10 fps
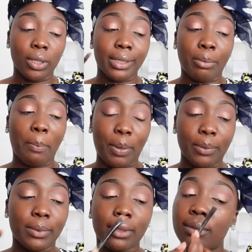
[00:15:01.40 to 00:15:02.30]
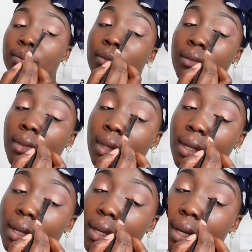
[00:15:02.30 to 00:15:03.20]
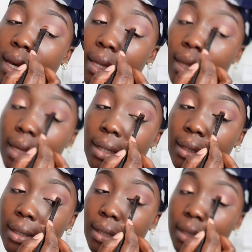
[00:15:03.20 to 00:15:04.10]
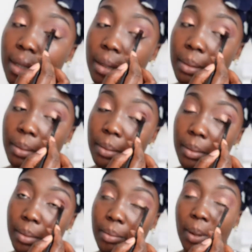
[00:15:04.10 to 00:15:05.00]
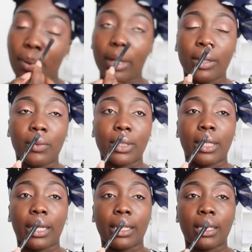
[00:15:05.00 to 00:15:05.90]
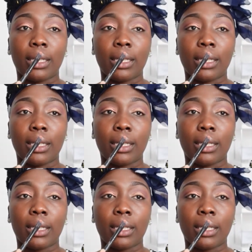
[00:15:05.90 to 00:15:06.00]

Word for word: let me bounce. And then um, my partner was like,